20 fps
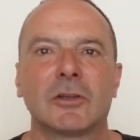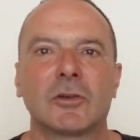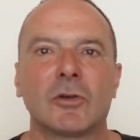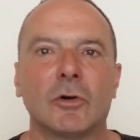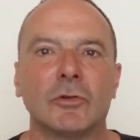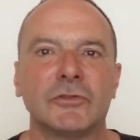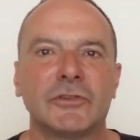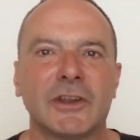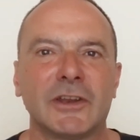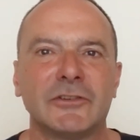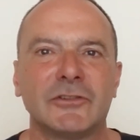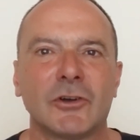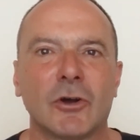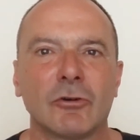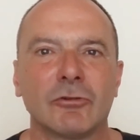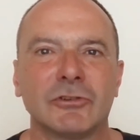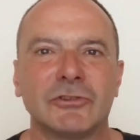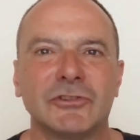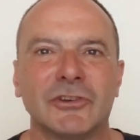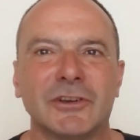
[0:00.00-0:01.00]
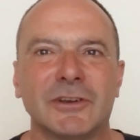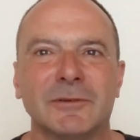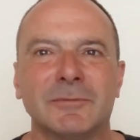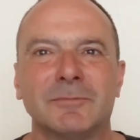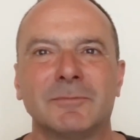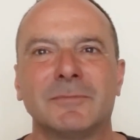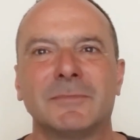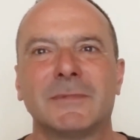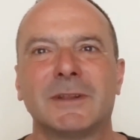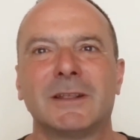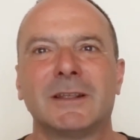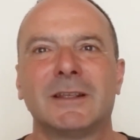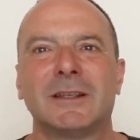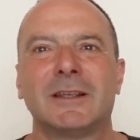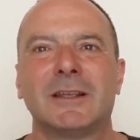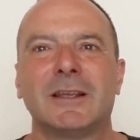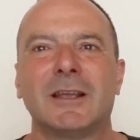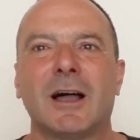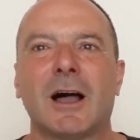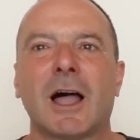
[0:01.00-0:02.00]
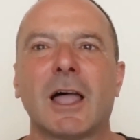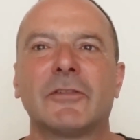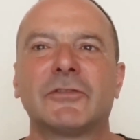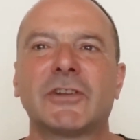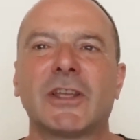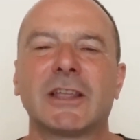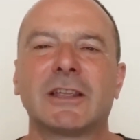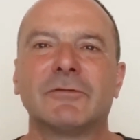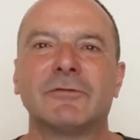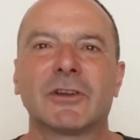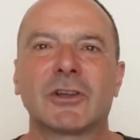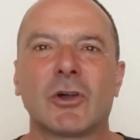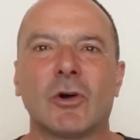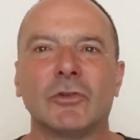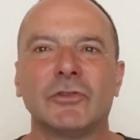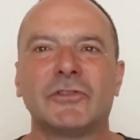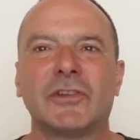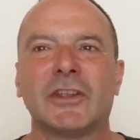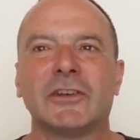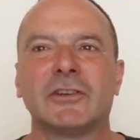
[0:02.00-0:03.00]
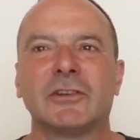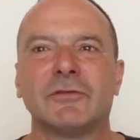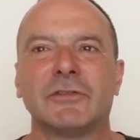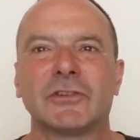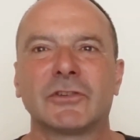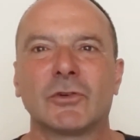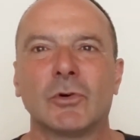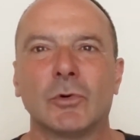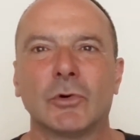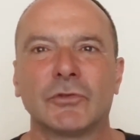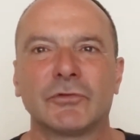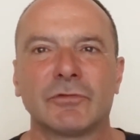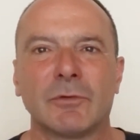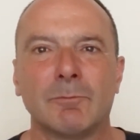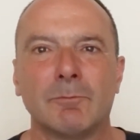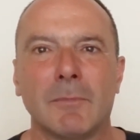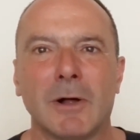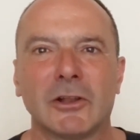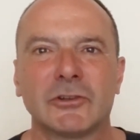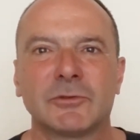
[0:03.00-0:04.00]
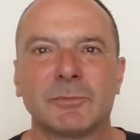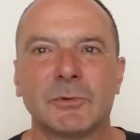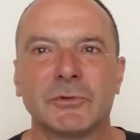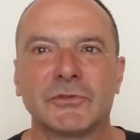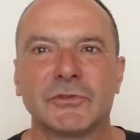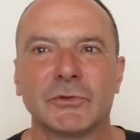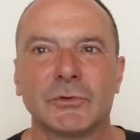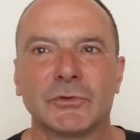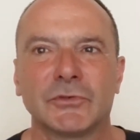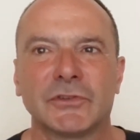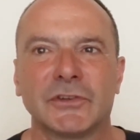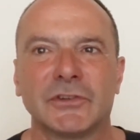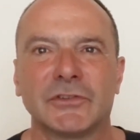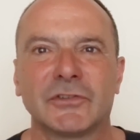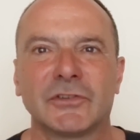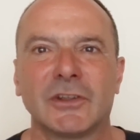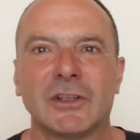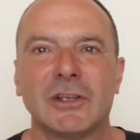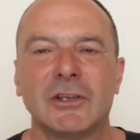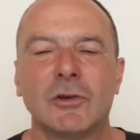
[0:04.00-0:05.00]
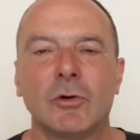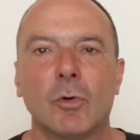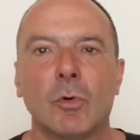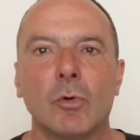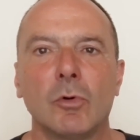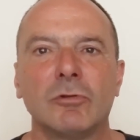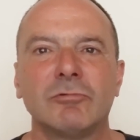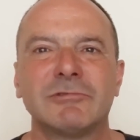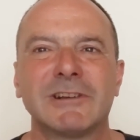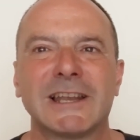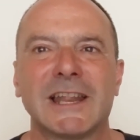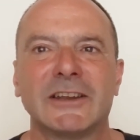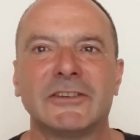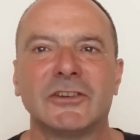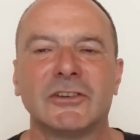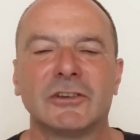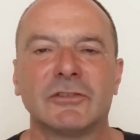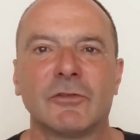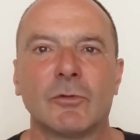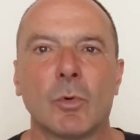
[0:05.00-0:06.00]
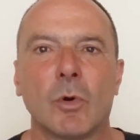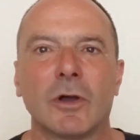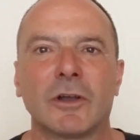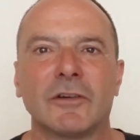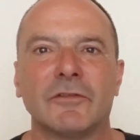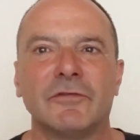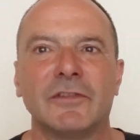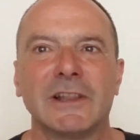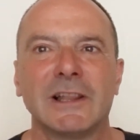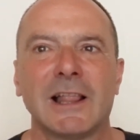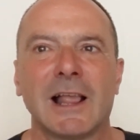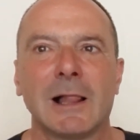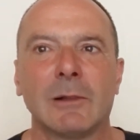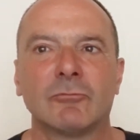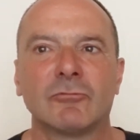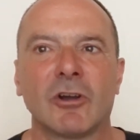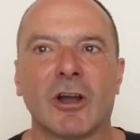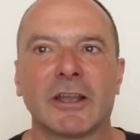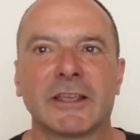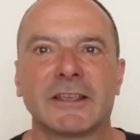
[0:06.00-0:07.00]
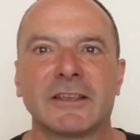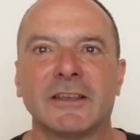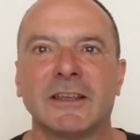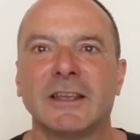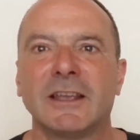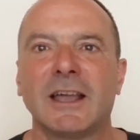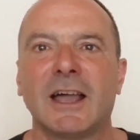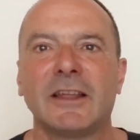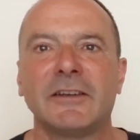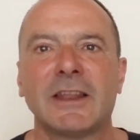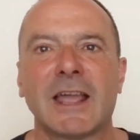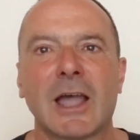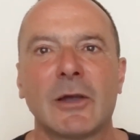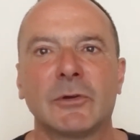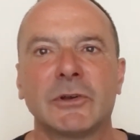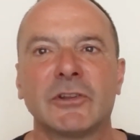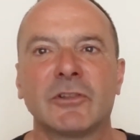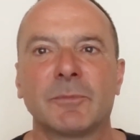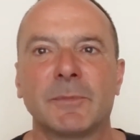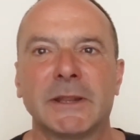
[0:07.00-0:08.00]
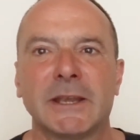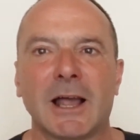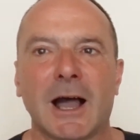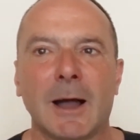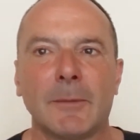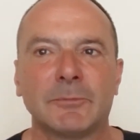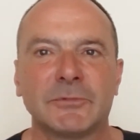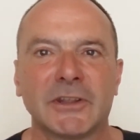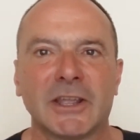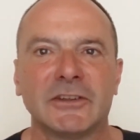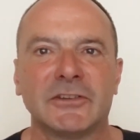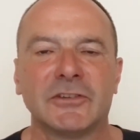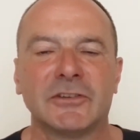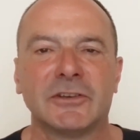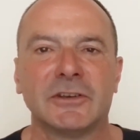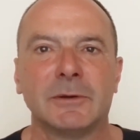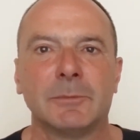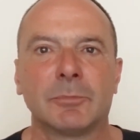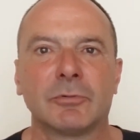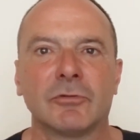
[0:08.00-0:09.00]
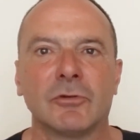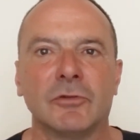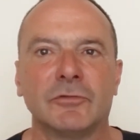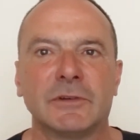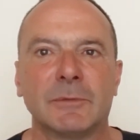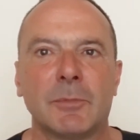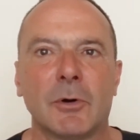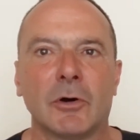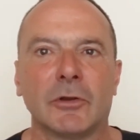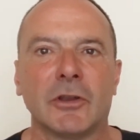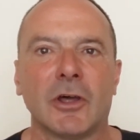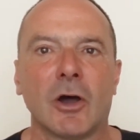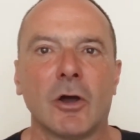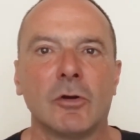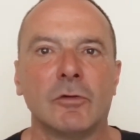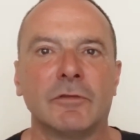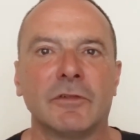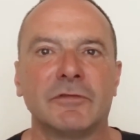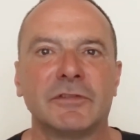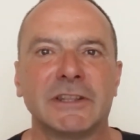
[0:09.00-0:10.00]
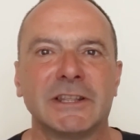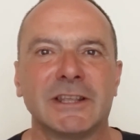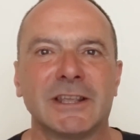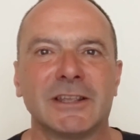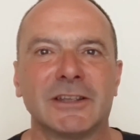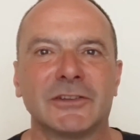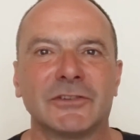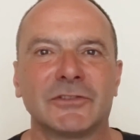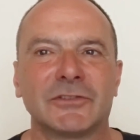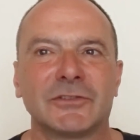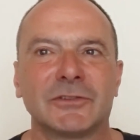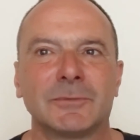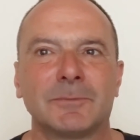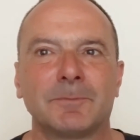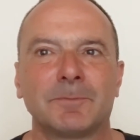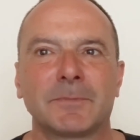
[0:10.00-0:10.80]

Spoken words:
Content origin. I have taken the content of this course from multiple sources, all relating to the work of Wilhelm Reich and how it has been updated and improved upon over the years.